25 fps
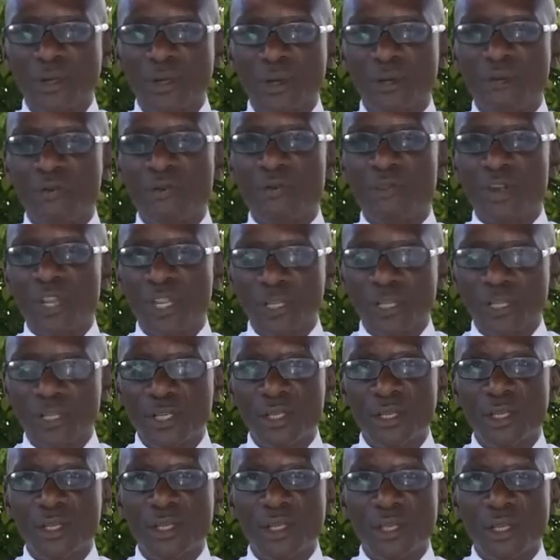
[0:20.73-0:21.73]
greed,
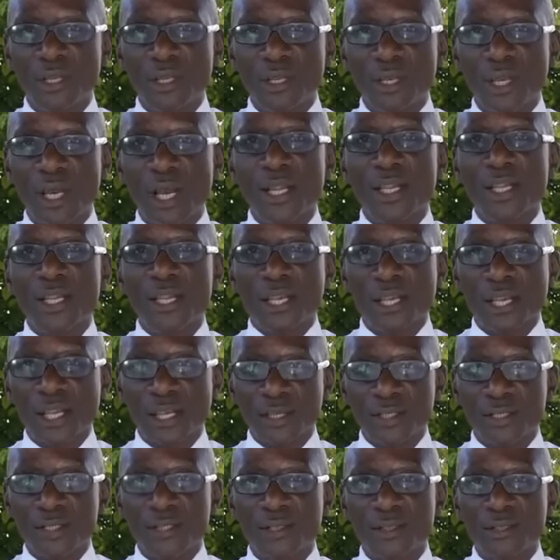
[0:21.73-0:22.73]
and
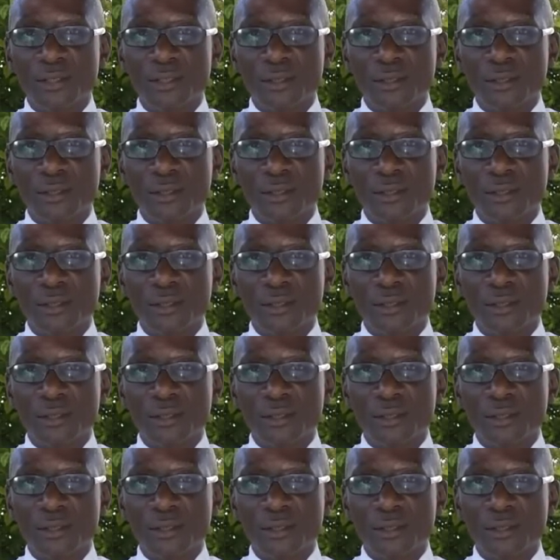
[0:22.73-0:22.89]
neglect.